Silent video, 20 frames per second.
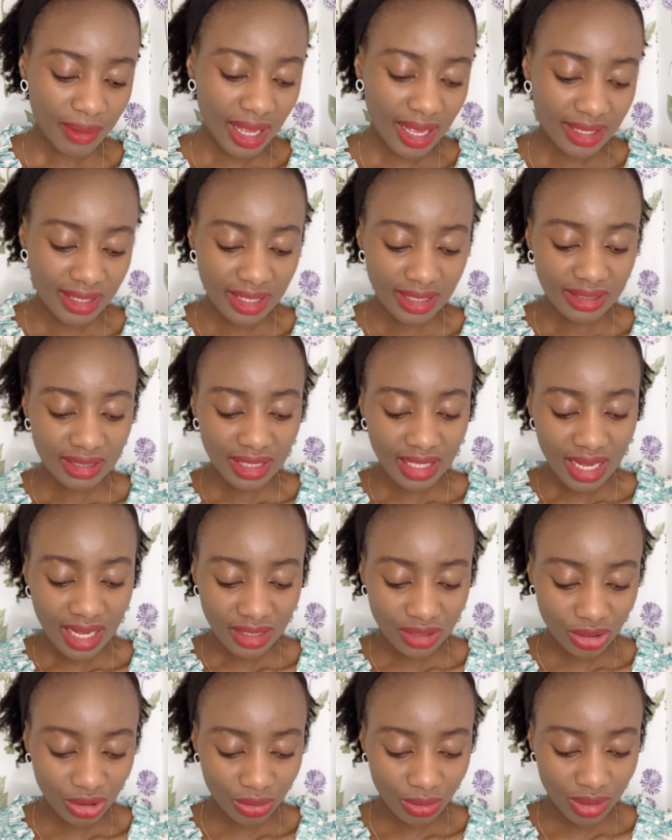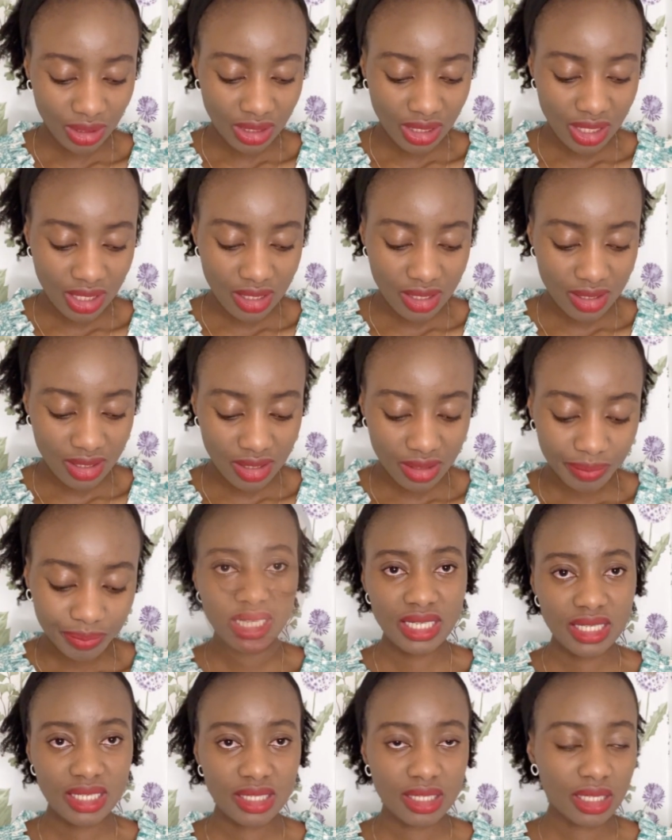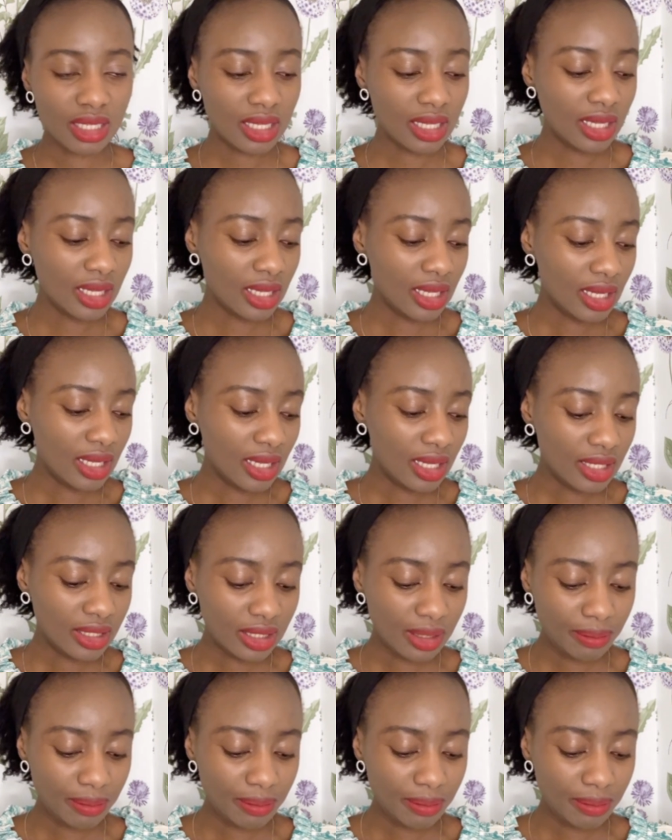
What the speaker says: And then the last one is P. The